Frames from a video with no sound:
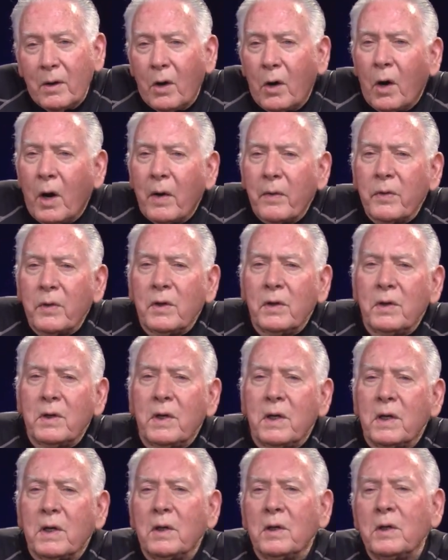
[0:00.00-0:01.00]
On their
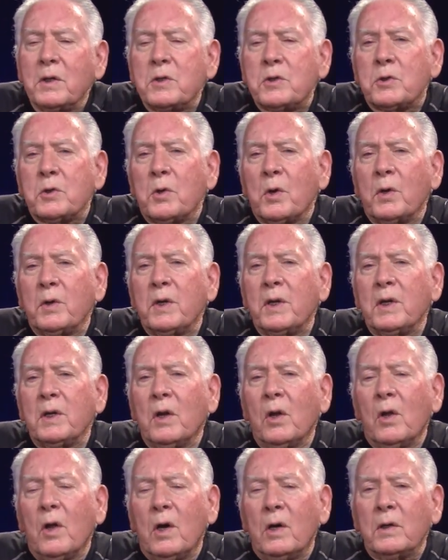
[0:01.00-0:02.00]
yearly journey
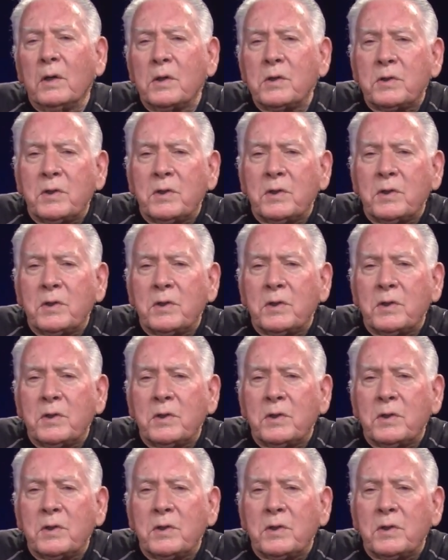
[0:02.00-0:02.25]
along a